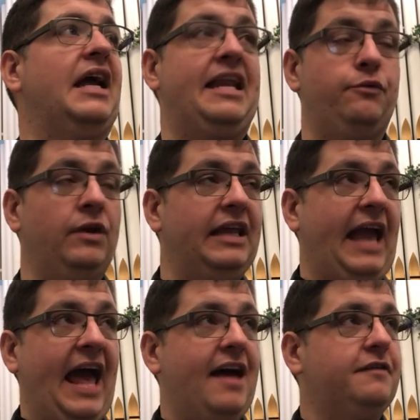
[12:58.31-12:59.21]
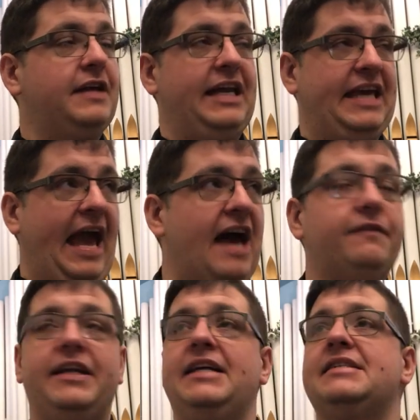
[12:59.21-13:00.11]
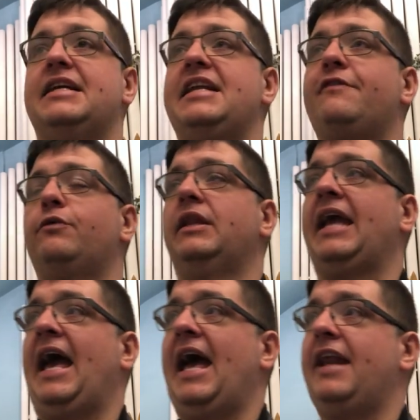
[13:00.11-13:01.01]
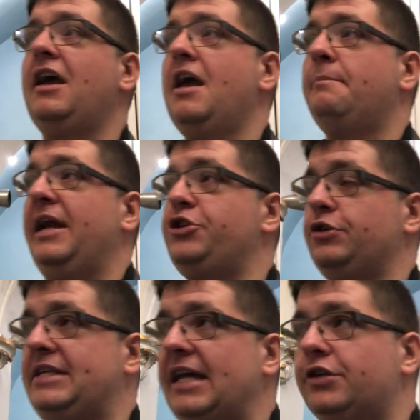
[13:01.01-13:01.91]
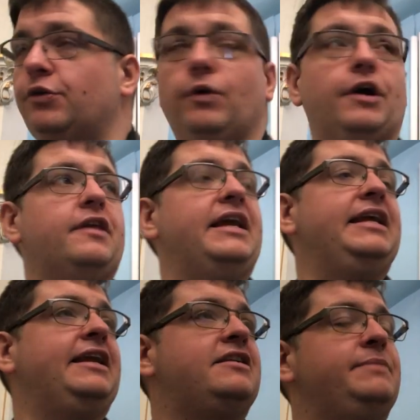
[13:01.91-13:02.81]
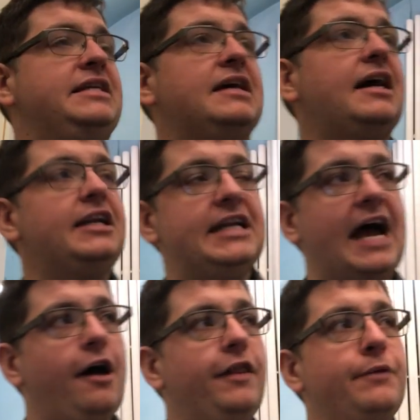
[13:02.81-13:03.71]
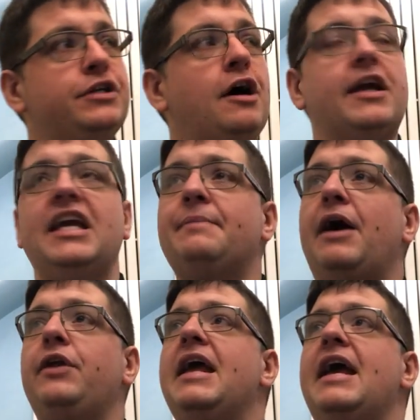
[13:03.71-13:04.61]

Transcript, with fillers: I didn't really have any cavities. I'd never really had major dental work that needed to be done, and now they were talking about